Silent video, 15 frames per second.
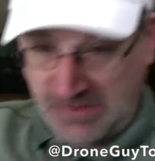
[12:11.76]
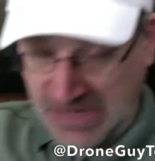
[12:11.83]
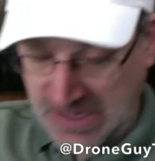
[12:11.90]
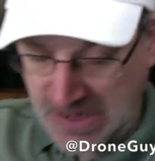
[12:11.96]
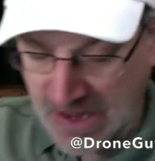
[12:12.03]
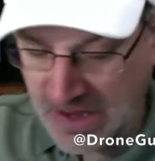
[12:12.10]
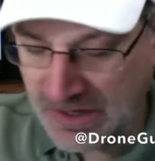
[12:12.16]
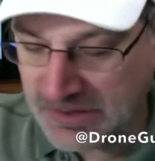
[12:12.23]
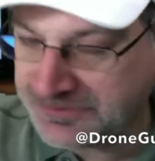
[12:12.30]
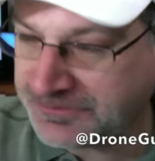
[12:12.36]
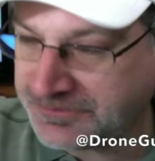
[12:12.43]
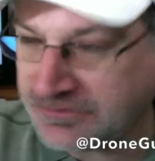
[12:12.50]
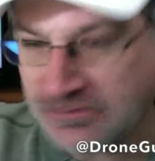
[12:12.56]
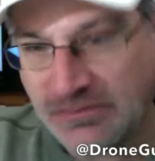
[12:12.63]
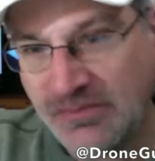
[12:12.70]
to be cake
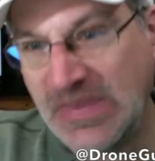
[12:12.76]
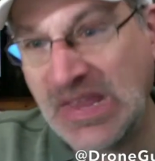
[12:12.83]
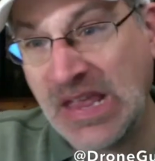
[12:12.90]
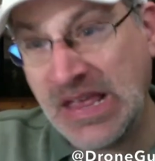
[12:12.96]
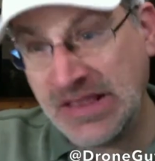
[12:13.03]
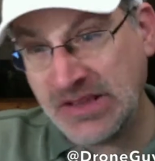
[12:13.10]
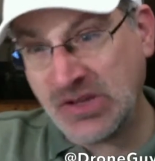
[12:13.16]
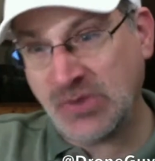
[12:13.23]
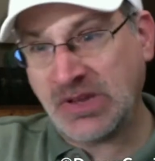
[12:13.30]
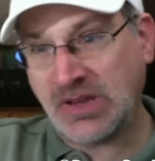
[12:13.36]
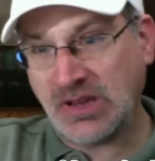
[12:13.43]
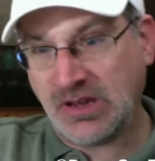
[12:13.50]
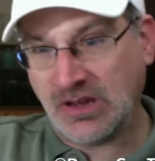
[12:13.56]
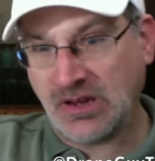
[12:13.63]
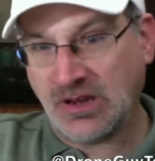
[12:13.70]
and then you'll
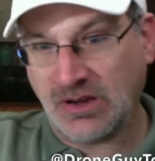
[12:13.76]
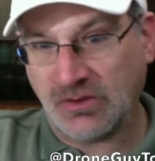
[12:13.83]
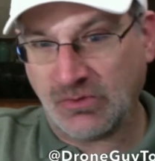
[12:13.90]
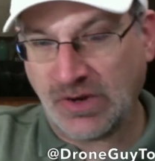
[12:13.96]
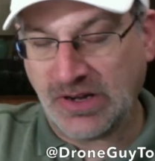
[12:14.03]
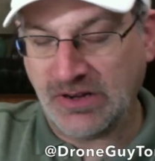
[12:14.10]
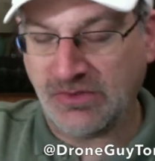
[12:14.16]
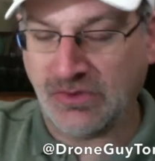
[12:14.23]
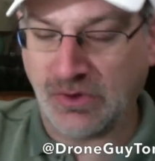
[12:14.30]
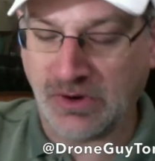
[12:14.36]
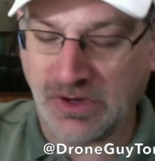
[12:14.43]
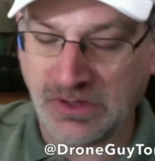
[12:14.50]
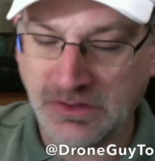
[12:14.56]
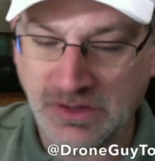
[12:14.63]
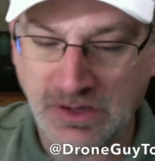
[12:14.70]
be uh, ready for
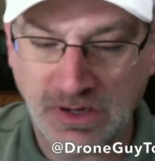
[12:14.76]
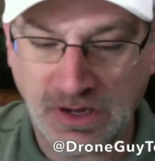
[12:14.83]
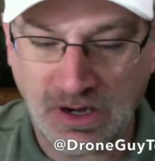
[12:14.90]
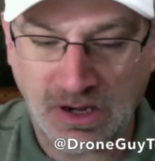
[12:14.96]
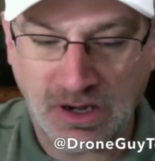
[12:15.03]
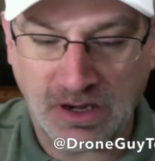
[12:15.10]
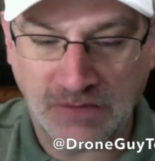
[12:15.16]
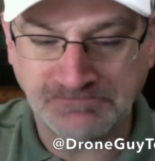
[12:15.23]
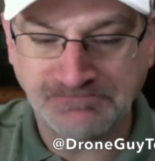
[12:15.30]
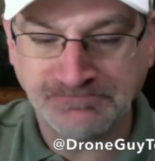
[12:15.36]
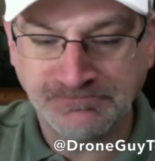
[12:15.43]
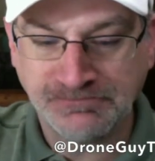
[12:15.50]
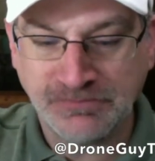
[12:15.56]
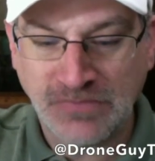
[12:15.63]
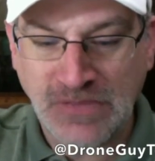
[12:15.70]
it. Um,
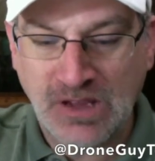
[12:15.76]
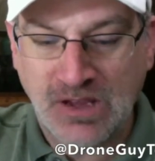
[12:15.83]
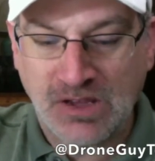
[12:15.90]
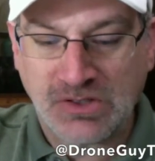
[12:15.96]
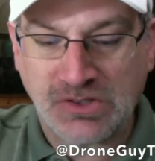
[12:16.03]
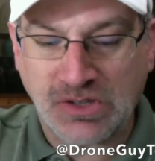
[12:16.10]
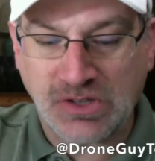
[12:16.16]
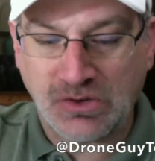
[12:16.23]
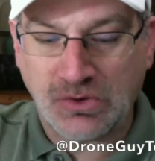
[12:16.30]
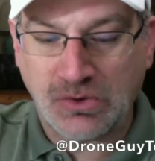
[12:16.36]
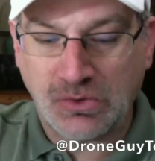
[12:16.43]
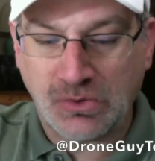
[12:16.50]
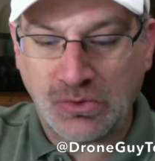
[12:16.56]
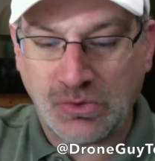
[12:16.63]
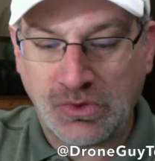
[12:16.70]

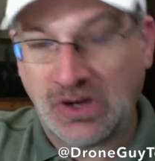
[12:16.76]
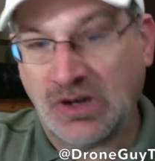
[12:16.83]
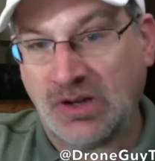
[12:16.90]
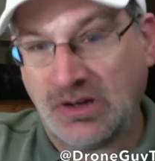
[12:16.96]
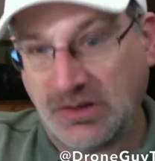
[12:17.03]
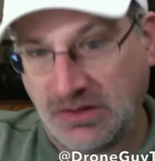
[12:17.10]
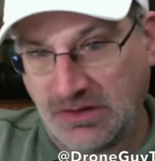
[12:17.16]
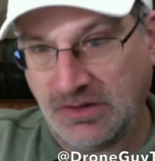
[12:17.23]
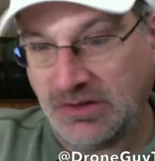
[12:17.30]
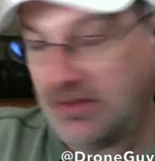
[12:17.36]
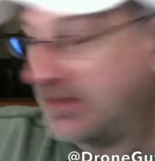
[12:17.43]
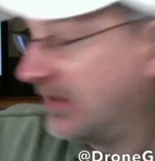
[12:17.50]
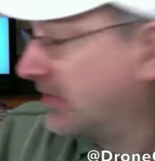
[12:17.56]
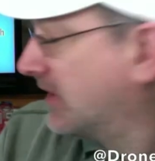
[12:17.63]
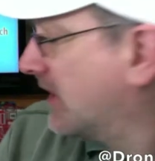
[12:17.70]
so uh,
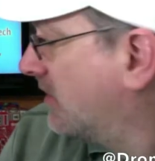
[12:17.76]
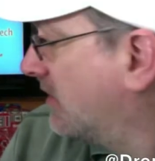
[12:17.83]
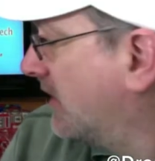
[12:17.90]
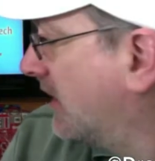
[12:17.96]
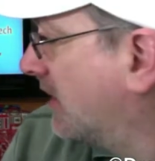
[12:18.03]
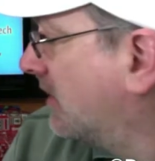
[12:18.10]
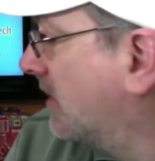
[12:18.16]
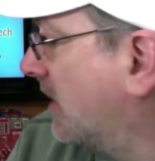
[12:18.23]
there we go there.